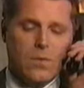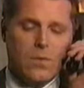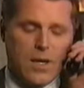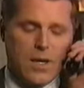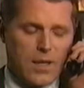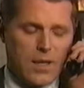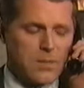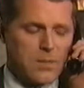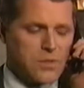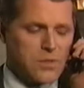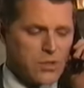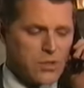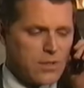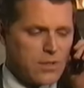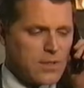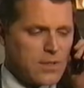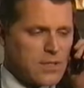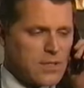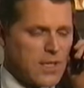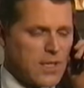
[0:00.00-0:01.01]
Well, I'm sure
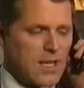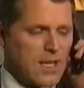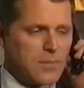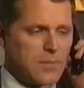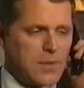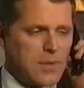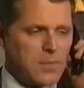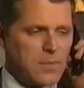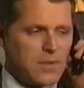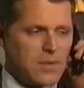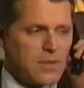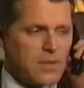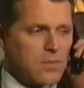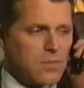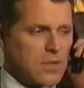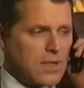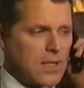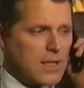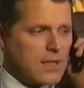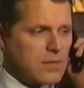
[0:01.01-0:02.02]
there's a lot of people
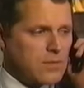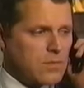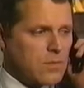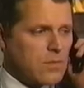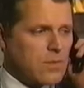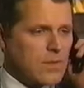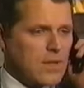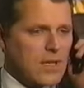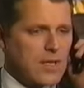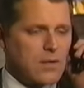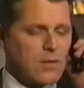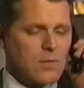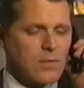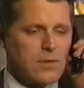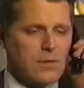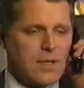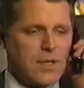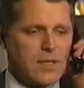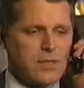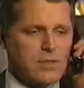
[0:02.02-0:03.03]
that would like to ruin that
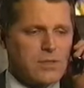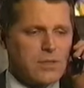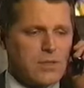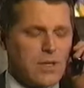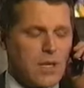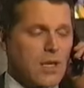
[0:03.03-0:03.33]
coronation.